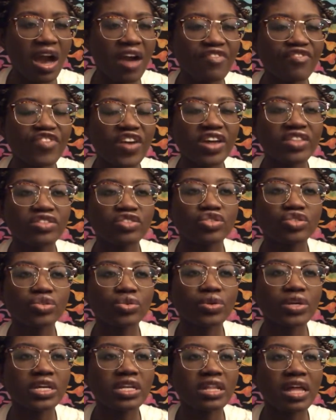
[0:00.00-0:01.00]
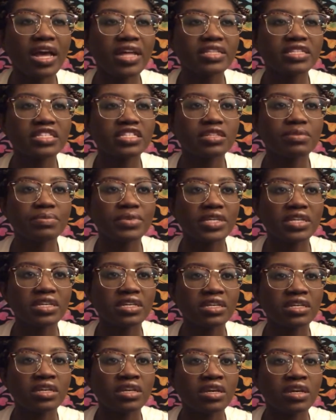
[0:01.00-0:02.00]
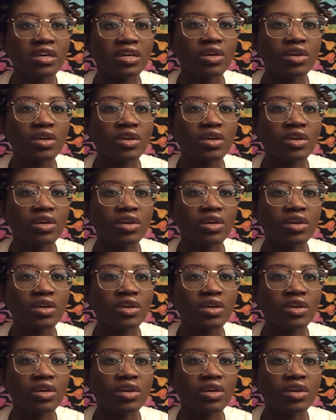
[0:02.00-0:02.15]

I find the storylines to be